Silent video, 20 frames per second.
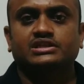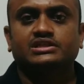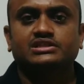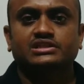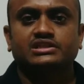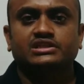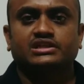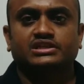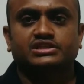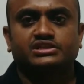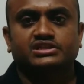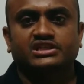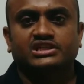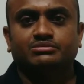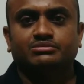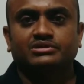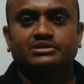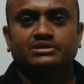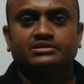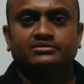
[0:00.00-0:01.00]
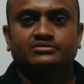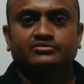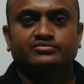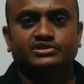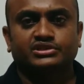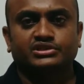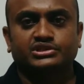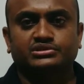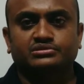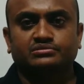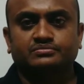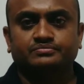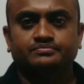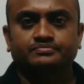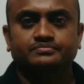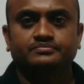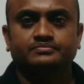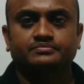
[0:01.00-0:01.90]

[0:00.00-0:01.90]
easily understandable for you.